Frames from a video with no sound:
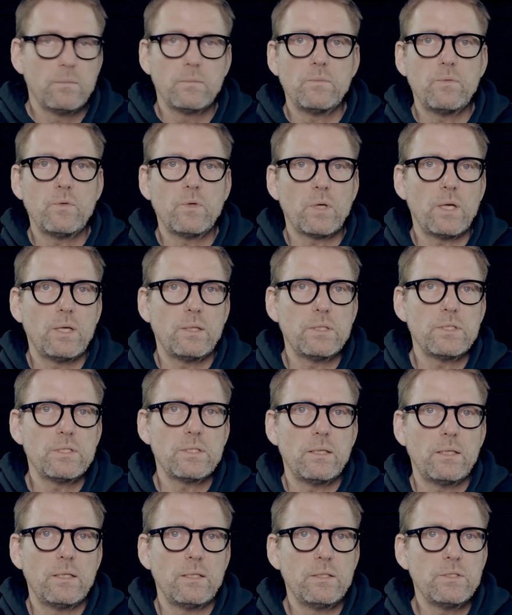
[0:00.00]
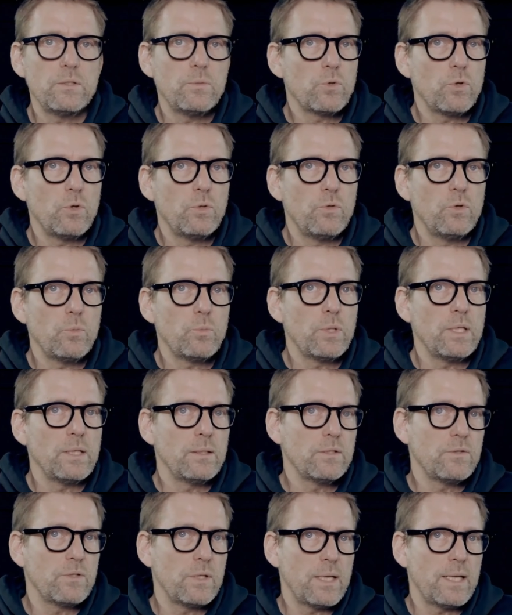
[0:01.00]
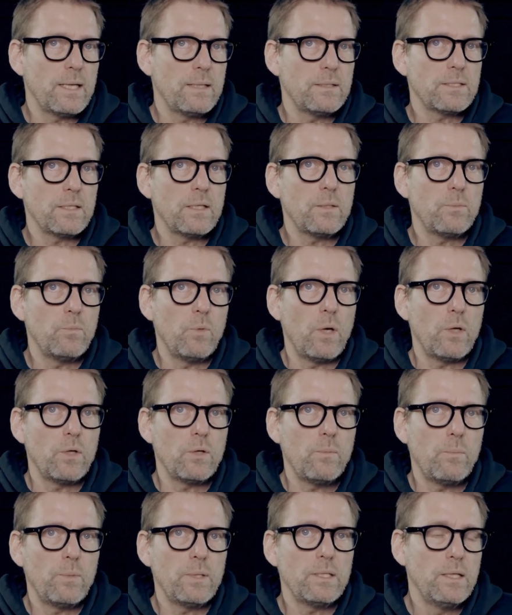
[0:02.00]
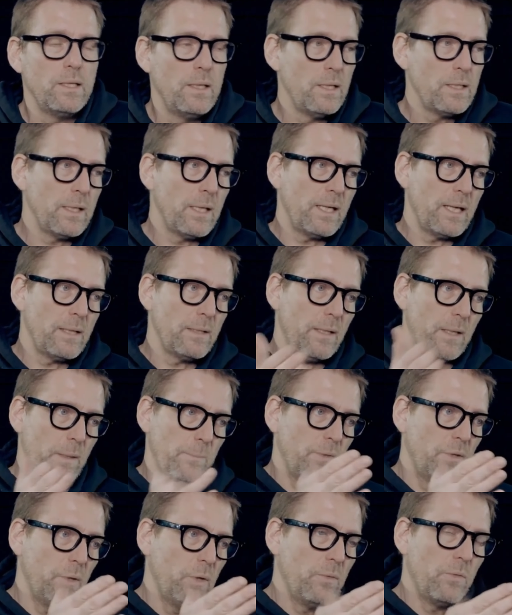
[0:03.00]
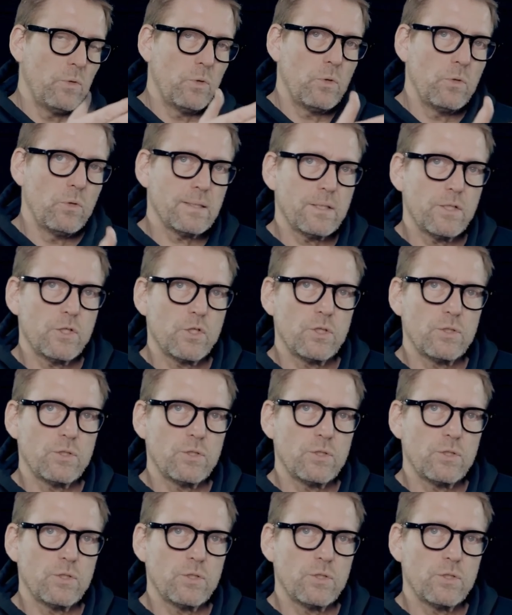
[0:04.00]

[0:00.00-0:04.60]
For us, it is a beautiful blend of classic and modern, meaning a classic, beautiful, noble